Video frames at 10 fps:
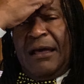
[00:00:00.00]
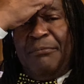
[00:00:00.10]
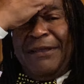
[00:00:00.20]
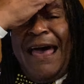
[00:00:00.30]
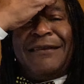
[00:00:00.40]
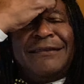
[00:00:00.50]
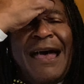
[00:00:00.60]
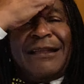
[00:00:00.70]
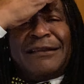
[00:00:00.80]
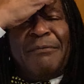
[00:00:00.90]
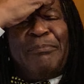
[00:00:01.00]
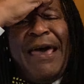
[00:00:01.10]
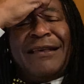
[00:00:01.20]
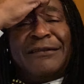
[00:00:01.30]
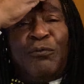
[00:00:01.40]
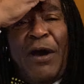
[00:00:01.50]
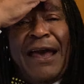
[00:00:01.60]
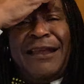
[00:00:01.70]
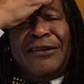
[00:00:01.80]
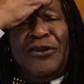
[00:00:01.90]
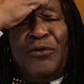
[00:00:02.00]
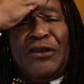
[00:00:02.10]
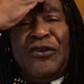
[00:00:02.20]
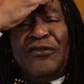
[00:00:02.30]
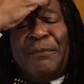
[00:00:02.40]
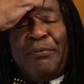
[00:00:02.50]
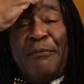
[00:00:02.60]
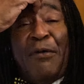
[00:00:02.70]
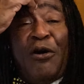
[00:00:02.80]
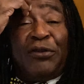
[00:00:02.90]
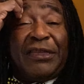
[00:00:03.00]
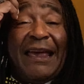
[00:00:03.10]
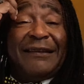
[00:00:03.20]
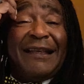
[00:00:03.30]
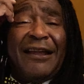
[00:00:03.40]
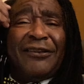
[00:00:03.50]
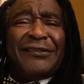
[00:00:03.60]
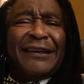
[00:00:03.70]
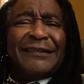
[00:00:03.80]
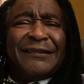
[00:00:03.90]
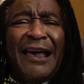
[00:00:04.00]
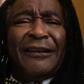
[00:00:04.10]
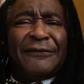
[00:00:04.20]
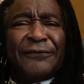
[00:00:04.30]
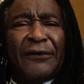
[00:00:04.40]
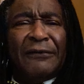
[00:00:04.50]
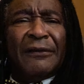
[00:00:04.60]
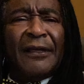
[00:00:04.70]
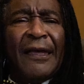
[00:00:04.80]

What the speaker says: But that's not the best way to do it. You should promote things that are successful.